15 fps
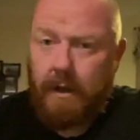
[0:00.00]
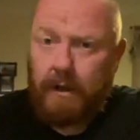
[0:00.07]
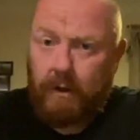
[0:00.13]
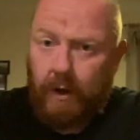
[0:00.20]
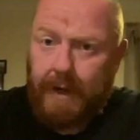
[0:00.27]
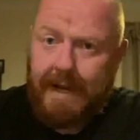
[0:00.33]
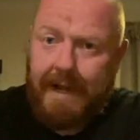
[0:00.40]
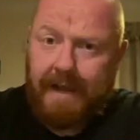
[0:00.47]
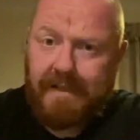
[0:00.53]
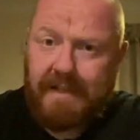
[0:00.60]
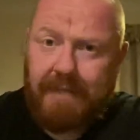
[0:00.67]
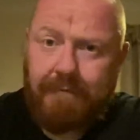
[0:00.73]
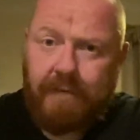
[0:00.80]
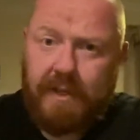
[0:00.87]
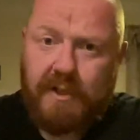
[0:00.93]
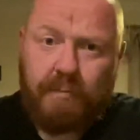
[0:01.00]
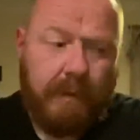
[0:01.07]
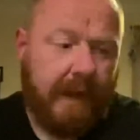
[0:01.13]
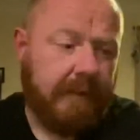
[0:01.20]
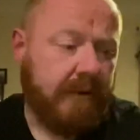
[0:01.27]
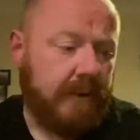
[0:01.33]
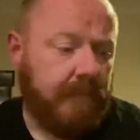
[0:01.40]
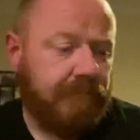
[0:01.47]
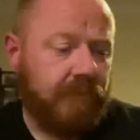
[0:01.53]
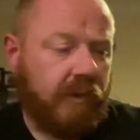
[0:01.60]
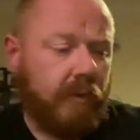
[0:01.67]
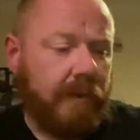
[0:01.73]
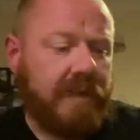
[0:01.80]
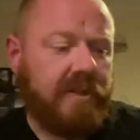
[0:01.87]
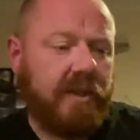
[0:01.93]
9 out of 10 for this one.
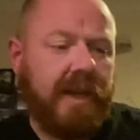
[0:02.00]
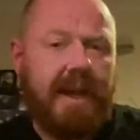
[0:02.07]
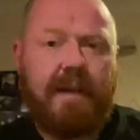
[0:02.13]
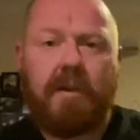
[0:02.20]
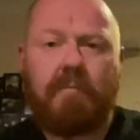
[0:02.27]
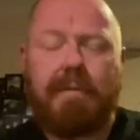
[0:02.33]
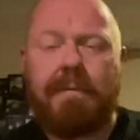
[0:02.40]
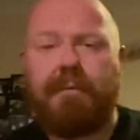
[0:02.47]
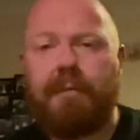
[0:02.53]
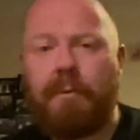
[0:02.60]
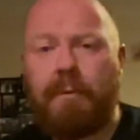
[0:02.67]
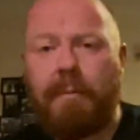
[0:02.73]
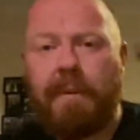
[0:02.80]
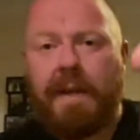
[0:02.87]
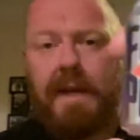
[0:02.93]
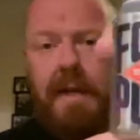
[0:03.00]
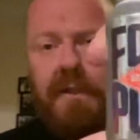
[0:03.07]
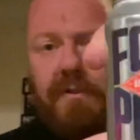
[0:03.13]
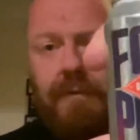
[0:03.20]
Once again, a run through of the beers.